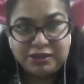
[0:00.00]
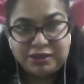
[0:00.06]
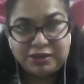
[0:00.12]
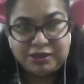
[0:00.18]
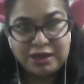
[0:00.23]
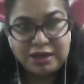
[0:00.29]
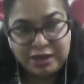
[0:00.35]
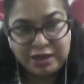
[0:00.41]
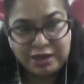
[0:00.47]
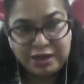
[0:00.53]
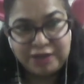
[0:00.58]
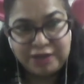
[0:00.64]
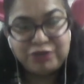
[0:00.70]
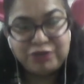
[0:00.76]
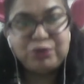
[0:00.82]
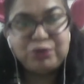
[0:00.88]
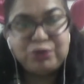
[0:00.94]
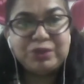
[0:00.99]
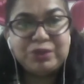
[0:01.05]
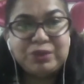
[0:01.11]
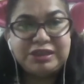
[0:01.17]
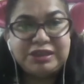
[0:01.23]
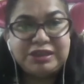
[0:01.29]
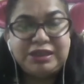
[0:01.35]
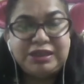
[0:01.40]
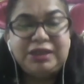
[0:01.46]
Acadia
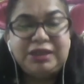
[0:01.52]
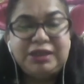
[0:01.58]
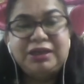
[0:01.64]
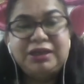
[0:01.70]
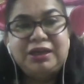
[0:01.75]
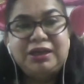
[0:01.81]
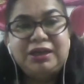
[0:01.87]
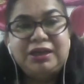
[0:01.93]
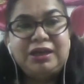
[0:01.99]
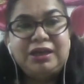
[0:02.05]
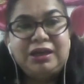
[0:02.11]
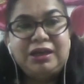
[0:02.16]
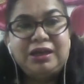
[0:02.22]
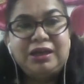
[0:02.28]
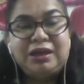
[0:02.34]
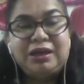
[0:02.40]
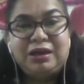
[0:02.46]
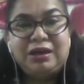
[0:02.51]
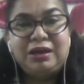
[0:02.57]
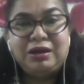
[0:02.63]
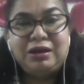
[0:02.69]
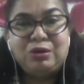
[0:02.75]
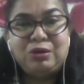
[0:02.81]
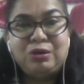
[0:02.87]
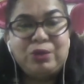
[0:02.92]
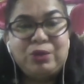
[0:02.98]
University.
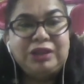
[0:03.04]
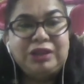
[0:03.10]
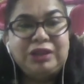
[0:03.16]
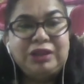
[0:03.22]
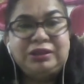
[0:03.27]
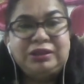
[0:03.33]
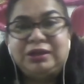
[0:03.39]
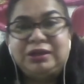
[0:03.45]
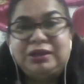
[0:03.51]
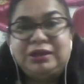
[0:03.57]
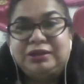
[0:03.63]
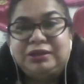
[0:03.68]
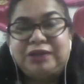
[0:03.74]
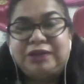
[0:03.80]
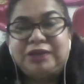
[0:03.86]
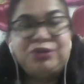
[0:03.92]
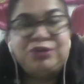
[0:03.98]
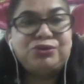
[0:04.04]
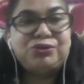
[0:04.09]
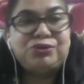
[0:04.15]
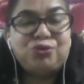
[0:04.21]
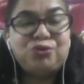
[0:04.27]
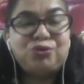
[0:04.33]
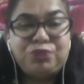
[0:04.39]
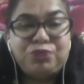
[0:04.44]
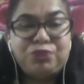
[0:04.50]
Well, thank you so
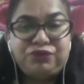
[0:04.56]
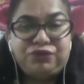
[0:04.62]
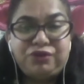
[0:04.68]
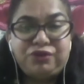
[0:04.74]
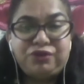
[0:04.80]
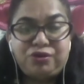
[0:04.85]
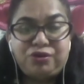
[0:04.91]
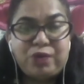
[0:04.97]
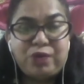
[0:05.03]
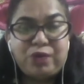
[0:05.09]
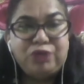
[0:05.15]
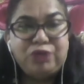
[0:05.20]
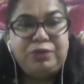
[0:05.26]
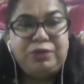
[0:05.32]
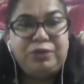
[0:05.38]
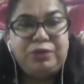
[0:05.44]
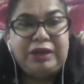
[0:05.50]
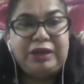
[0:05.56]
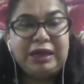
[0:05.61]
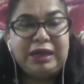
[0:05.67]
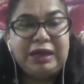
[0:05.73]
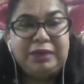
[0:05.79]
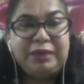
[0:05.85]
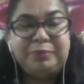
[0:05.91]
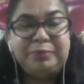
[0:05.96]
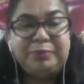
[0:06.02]
much for your valuable
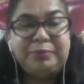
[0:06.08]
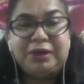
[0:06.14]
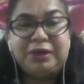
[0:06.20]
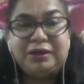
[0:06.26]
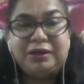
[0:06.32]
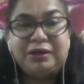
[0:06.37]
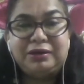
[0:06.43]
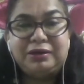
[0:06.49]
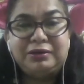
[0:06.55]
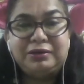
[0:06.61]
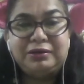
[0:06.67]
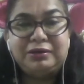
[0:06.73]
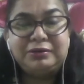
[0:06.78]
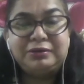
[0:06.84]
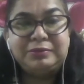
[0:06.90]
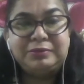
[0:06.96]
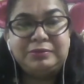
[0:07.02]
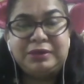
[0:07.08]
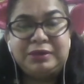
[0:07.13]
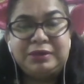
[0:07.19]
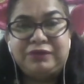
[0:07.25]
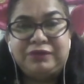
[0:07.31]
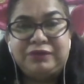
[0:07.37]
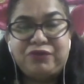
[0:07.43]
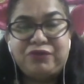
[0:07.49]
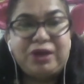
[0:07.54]
time,
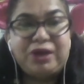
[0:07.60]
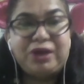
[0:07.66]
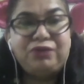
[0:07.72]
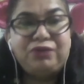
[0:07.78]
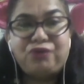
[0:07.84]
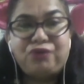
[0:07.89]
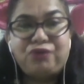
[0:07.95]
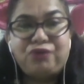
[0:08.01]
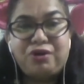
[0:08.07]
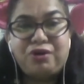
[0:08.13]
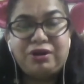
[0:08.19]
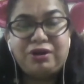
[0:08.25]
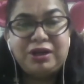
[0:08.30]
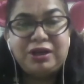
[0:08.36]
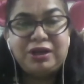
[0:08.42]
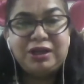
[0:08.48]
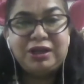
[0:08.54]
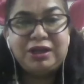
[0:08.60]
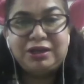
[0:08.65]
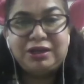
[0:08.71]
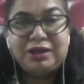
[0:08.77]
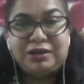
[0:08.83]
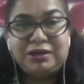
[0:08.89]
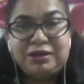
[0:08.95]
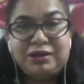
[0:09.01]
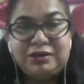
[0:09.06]
everyone, for
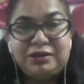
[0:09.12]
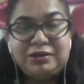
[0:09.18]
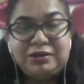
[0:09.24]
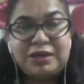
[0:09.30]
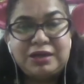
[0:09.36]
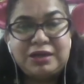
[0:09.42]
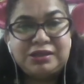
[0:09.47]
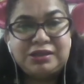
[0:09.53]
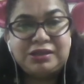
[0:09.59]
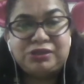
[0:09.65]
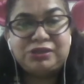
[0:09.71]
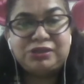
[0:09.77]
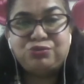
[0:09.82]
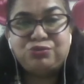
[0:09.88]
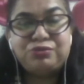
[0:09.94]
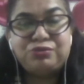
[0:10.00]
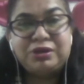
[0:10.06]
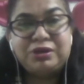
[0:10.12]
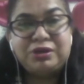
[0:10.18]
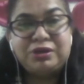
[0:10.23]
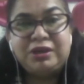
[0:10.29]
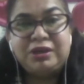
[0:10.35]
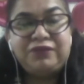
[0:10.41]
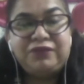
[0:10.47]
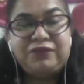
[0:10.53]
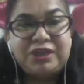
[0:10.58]
us to
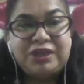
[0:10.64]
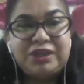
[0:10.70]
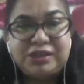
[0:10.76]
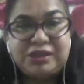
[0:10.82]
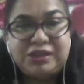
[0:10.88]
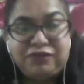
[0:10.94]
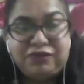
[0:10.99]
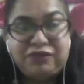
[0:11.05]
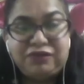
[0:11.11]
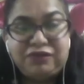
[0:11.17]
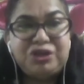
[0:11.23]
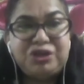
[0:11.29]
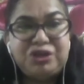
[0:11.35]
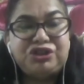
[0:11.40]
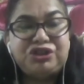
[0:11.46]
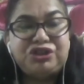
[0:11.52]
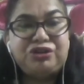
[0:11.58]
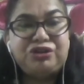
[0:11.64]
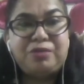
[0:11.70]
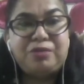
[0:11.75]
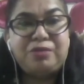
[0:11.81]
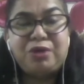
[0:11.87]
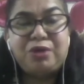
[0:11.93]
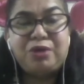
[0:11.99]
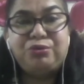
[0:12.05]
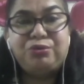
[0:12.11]
give this information
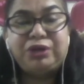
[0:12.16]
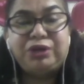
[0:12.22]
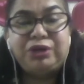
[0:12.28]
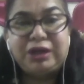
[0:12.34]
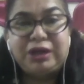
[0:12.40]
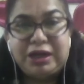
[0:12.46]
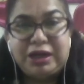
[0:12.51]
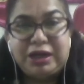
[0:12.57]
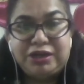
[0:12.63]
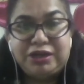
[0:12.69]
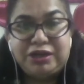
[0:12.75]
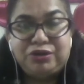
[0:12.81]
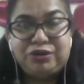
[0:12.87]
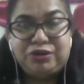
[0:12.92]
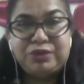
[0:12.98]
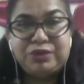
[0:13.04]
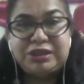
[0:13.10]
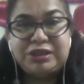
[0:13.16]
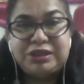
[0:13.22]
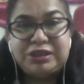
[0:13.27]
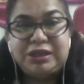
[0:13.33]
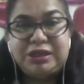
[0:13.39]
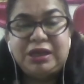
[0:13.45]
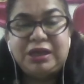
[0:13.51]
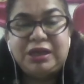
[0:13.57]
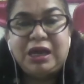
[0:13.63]
about Acadia University.